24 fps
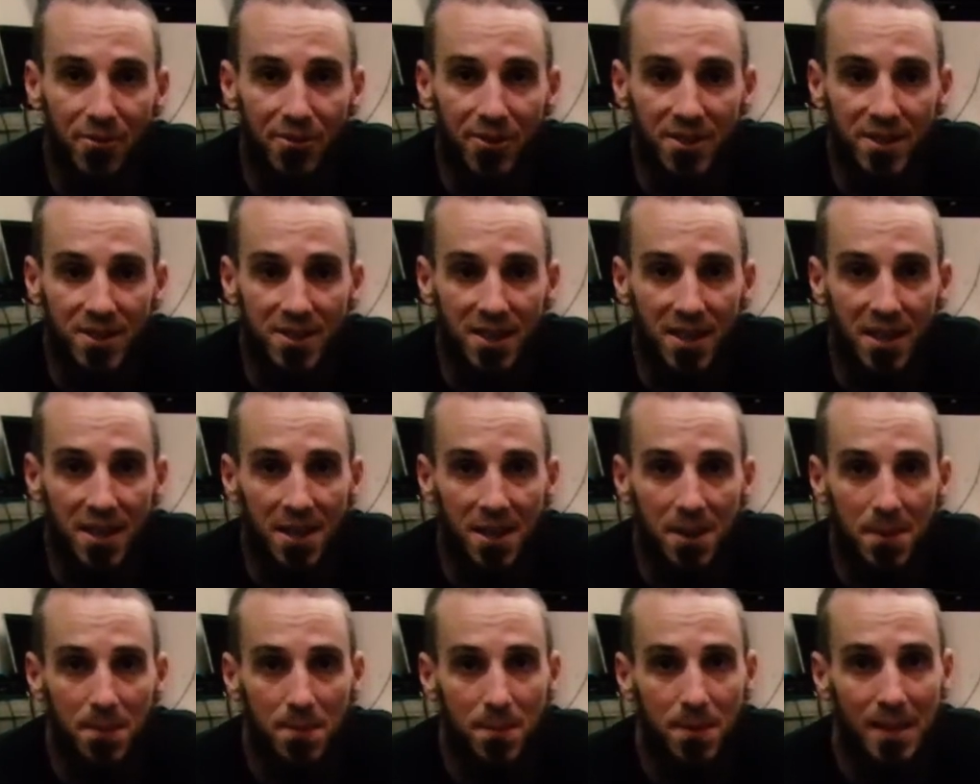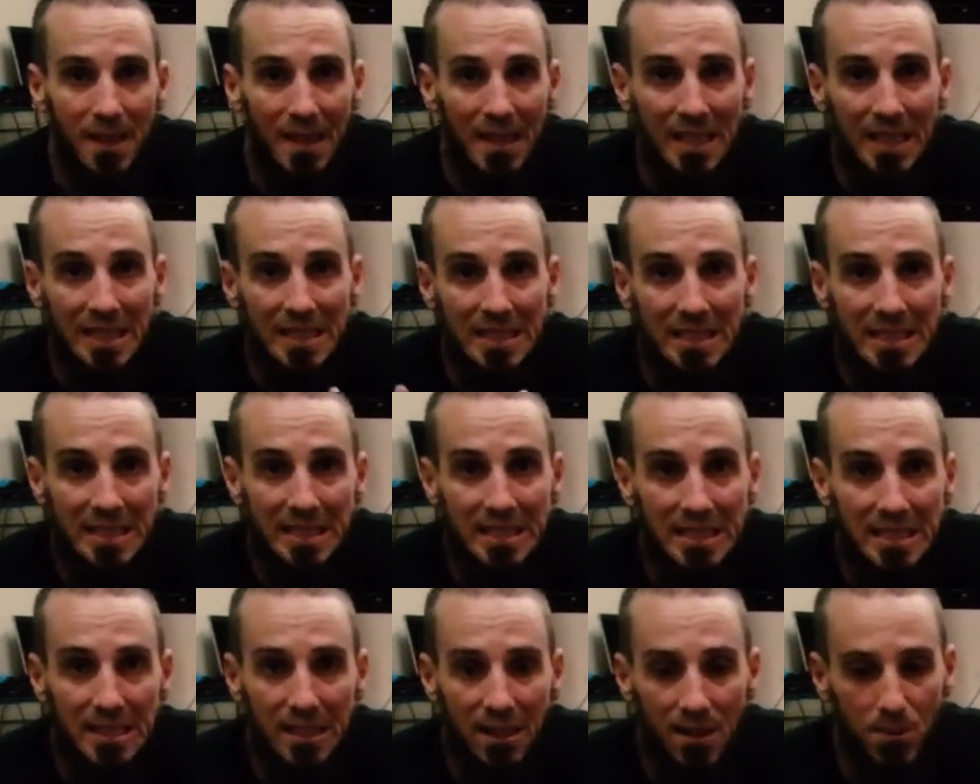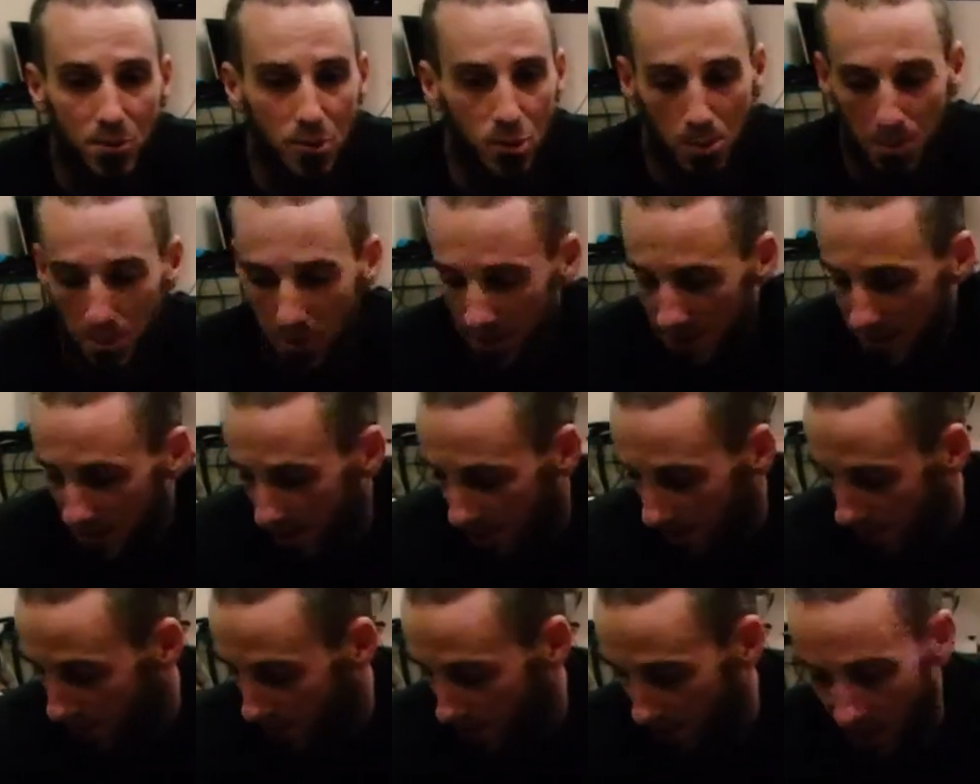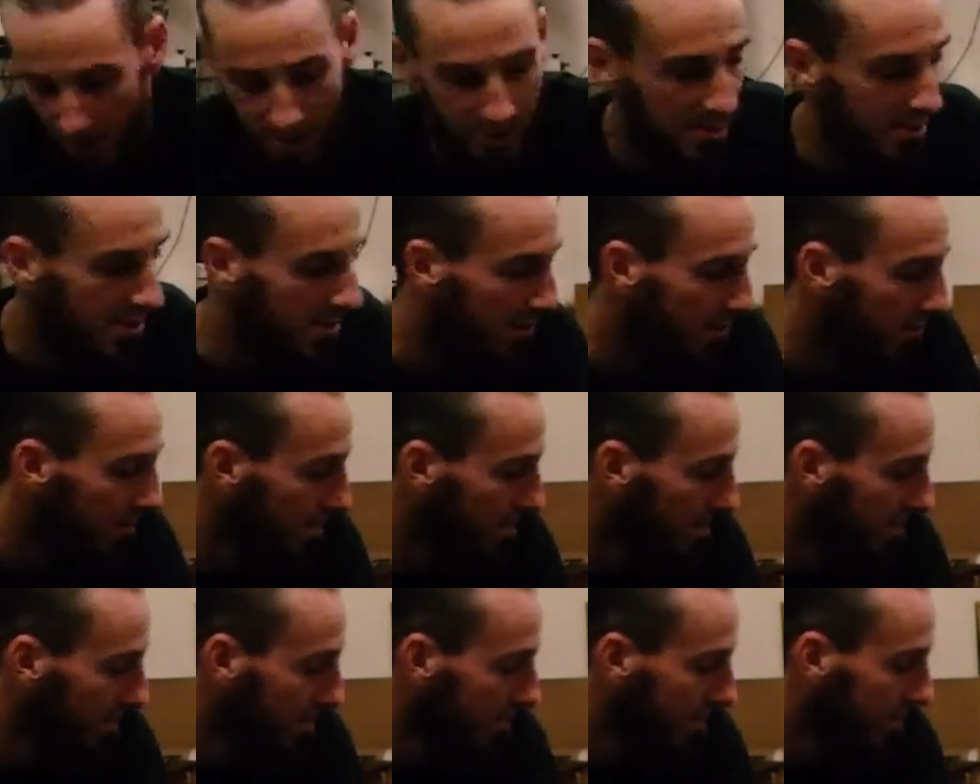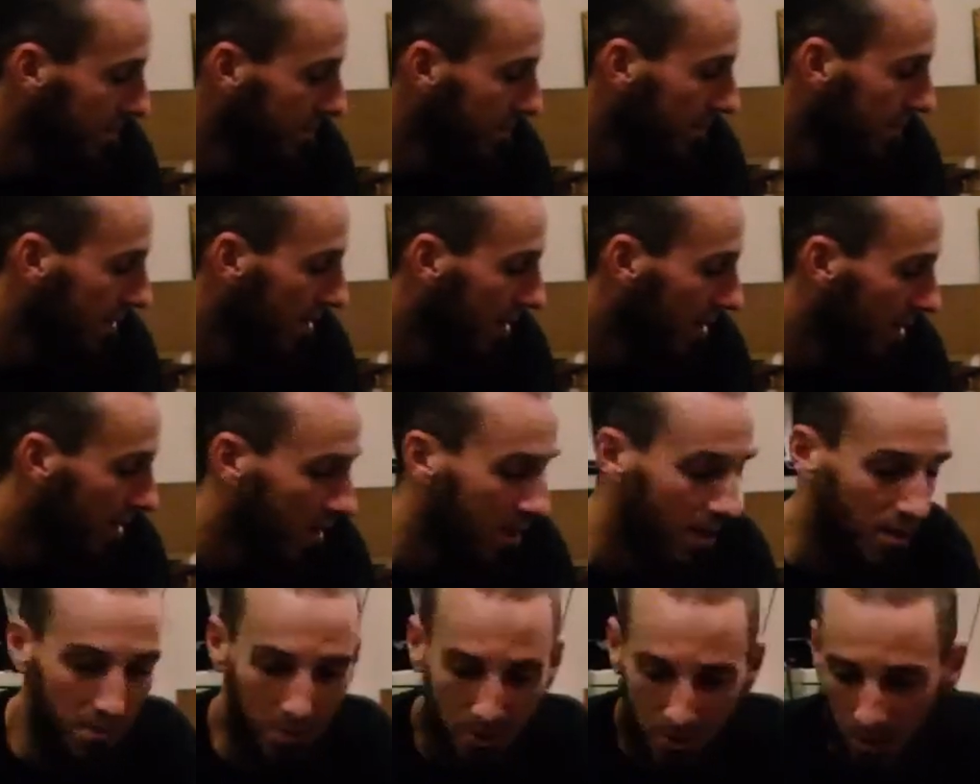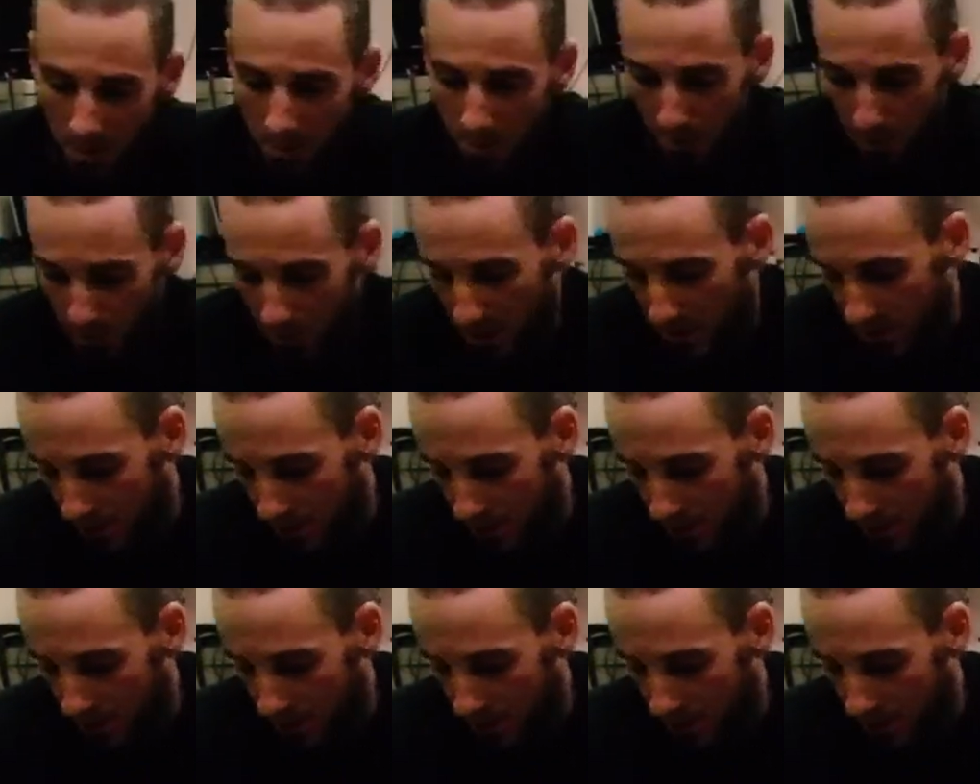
a first time. Super excited for that. So go ahead and bolt